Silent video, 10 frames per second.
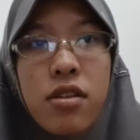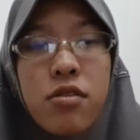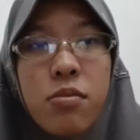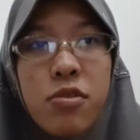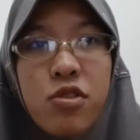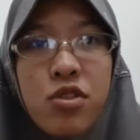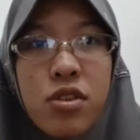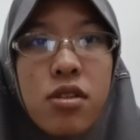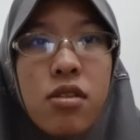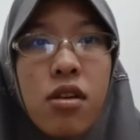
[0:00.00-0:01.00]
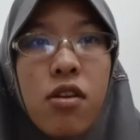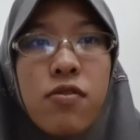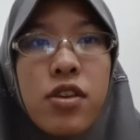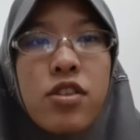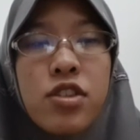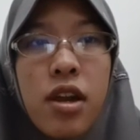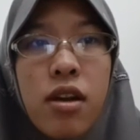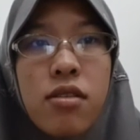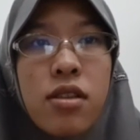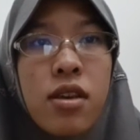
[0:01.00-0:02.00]
attribution of their
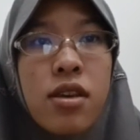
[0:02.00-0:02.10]
child,